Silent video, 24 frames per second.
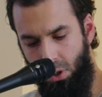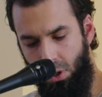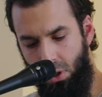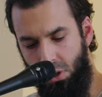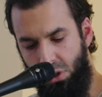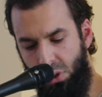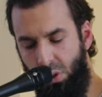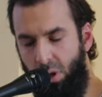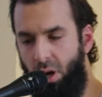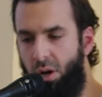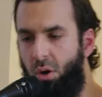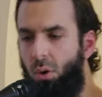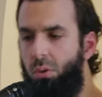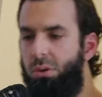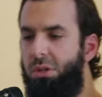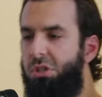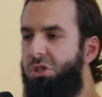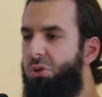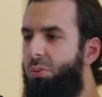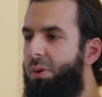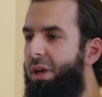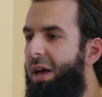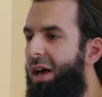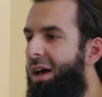So not only
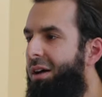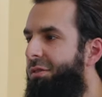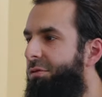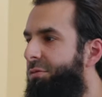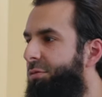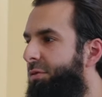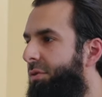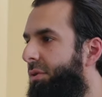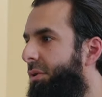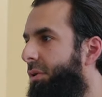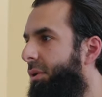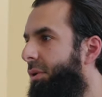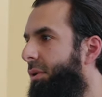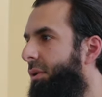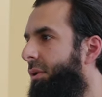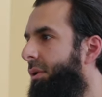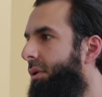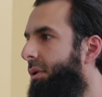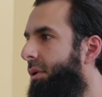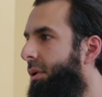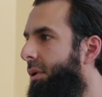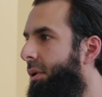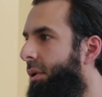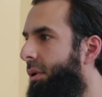should we have,
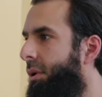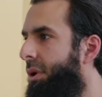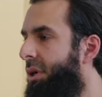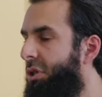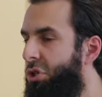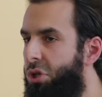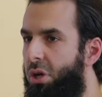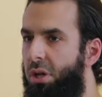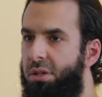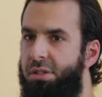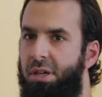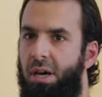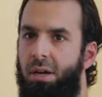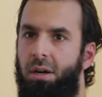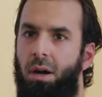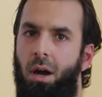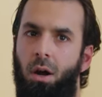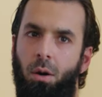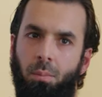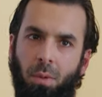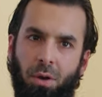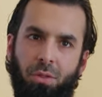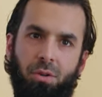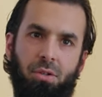inshallah ta'ala,
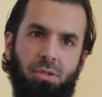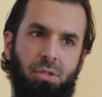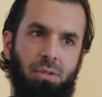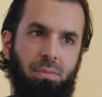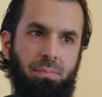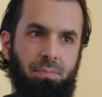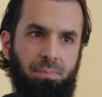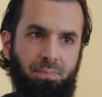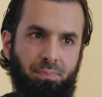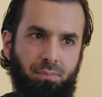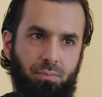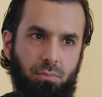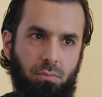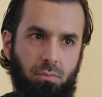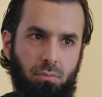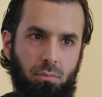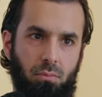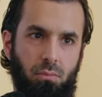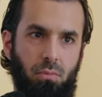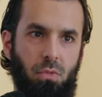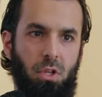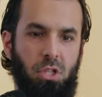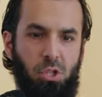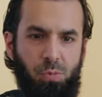our mothers
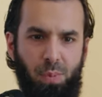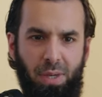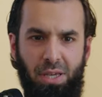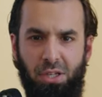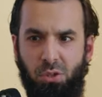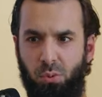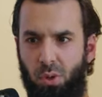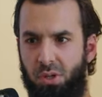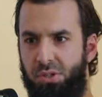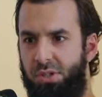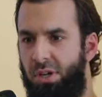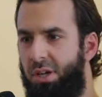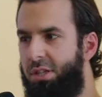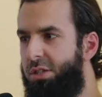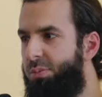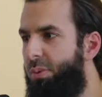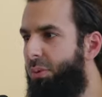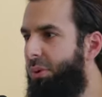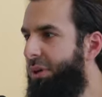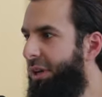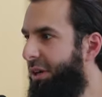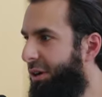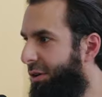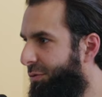speaking to our sons, but
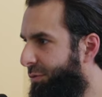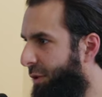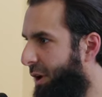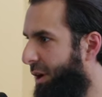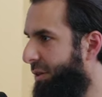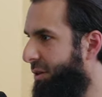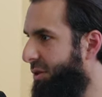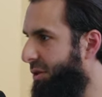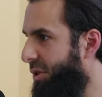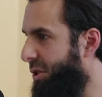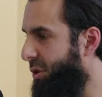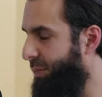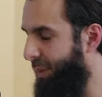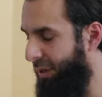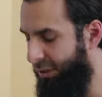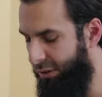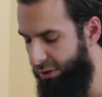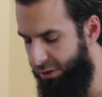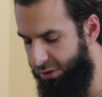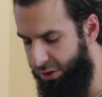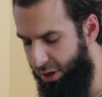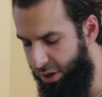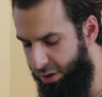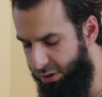we need our fathers to speak to
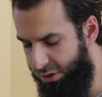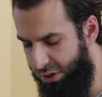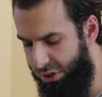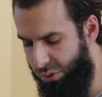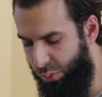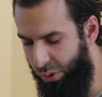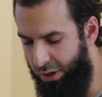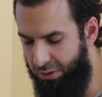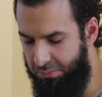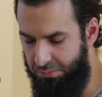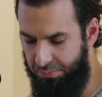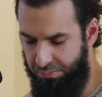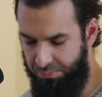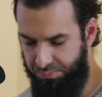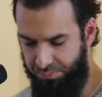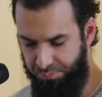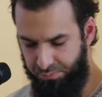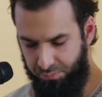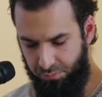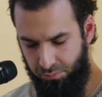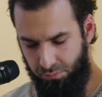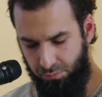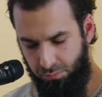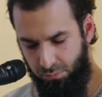the daughters as well.
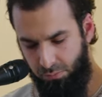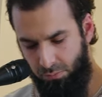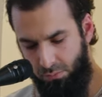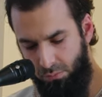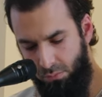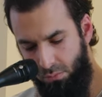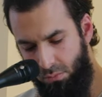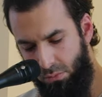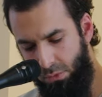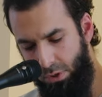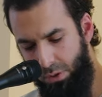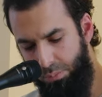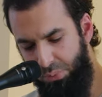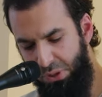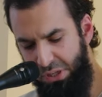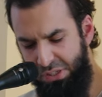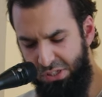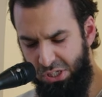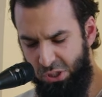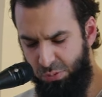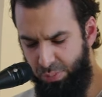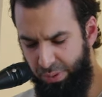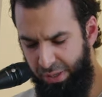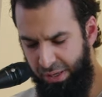Please
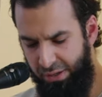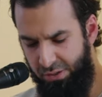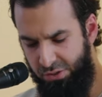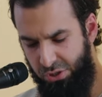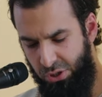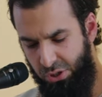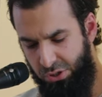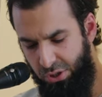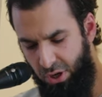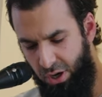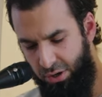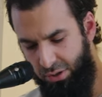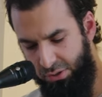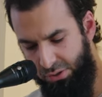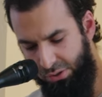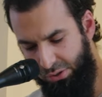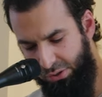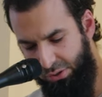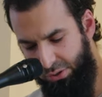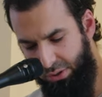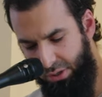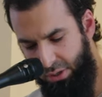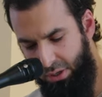explain to your daughters.